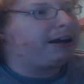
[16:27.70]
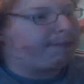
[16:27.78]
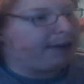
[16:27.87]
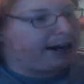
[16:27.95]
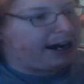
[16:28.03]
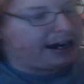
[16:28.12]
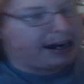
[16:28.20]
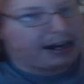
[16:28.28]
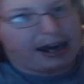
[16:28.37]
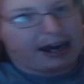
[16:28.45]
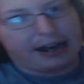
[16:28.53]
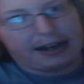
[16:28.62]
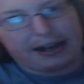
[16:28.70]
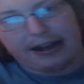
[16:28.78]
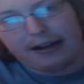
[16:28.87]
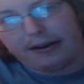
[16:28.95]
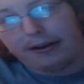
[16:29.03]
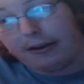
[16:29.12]
an eye on
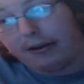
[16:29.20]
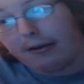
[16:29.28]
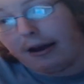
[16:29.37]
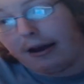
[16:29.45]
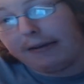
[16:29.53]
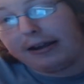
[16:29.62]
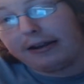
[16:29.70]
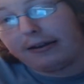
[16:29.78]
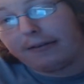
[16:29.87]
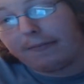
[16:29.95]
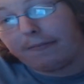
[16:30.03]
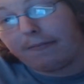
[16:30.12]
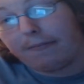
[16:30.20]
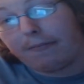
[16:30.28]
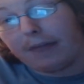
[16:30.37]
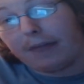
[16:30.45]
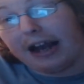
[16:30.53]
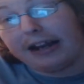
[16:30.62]
content. I mean,
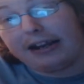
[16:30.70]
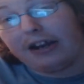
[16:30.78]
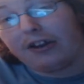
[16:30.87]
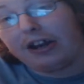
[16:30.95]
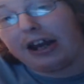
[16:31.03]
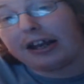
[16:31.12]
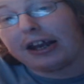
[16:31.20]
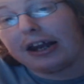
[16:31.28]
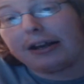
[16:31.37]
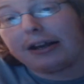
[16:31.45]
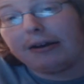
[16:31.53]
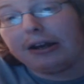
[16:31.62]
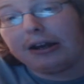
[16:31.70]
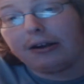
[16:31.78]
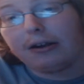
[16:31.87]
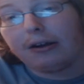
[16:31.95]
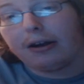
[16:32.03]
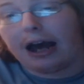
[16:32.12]
ideally,
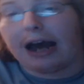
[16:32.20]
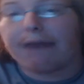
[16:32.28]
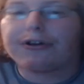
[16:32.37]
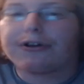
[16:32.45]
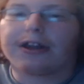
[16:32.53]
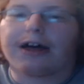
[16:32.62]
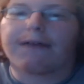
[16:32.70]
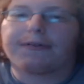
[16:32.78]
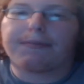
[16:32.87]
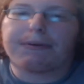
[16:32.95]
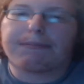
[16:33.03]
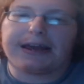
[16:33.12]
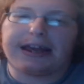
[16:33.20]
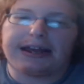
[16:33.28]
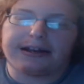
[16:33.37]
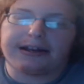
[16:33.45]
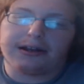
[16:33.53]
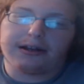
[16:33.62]
I would love to be
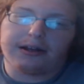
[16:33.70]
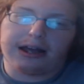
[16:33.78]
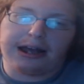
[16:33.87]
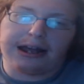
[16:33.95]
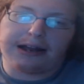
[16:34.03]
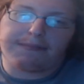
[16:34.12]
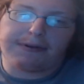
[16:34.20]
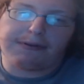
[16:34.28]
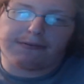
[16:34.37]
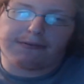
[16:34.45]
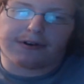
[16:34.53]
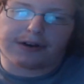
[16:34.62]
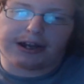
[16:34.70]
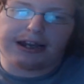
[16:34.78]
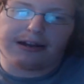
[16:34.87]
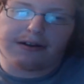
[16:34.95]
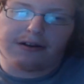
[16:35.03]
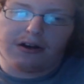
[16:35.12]
paid and be
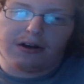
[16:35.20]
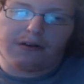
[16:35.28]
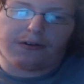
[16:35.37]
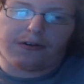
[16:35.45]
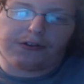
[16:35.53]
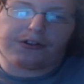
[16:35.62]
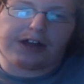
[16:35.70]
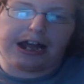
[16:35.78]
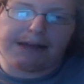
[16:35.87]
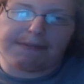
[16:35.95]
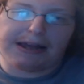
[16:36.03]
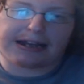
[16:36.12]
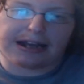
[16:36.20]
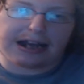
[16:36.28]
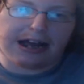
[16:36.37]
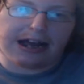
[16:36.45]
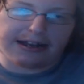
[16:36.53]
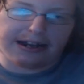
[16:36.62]
working full time as a
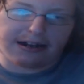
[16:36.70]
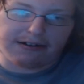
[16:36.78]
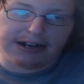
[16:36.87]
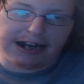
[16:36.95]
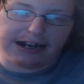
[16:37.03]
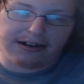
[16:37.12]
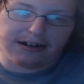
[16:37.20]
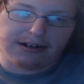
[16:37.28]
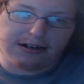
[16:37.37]
content creator.